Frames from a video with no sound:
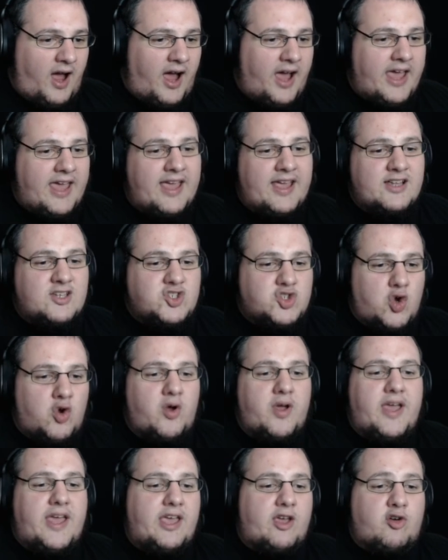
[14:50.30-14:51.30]
I
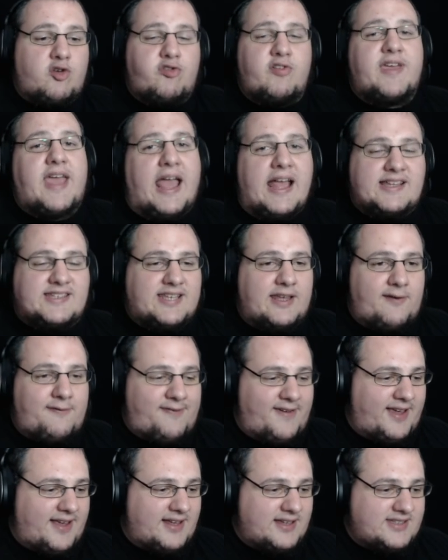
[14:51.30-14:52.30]
enjoy creating
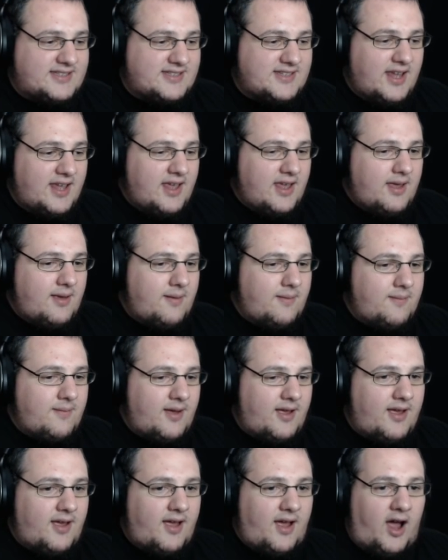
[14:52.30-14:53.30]
things.
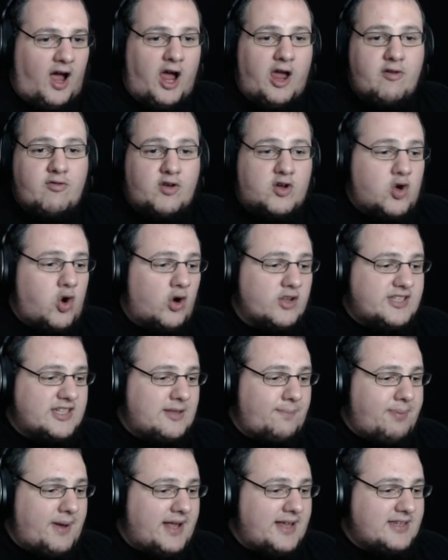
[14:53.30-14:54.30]
I
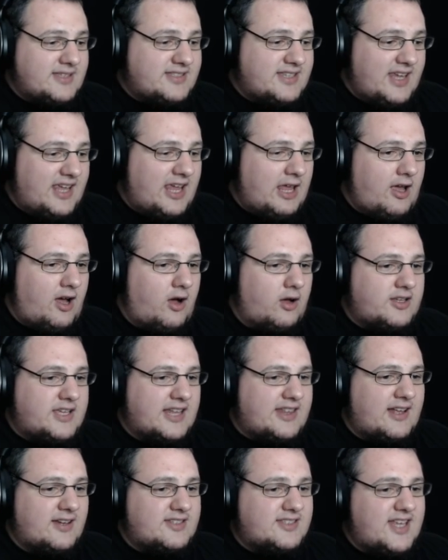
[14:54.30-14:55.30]
recorded the band's...
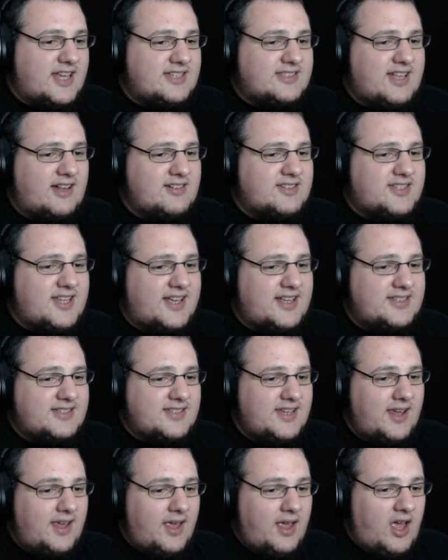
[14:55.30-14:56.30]
get
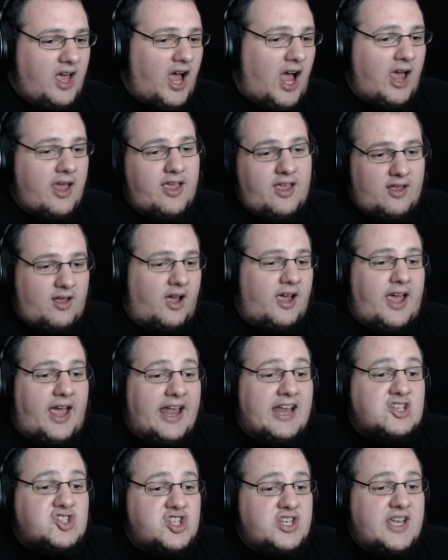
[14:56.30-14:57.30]
downstairs. I
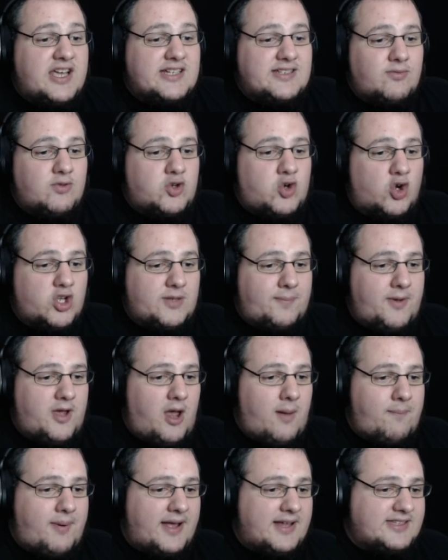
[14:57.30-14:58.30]
engineered and recorded
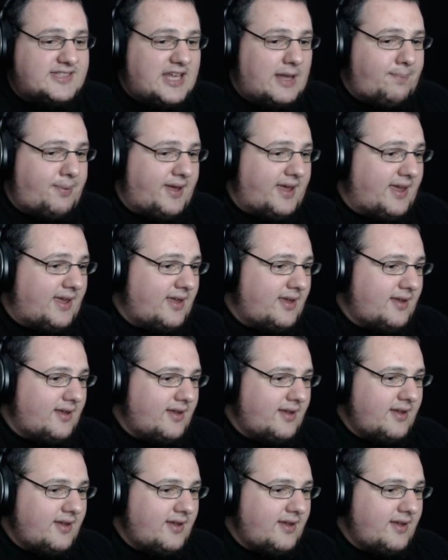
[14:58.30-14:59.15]
my own band's EP.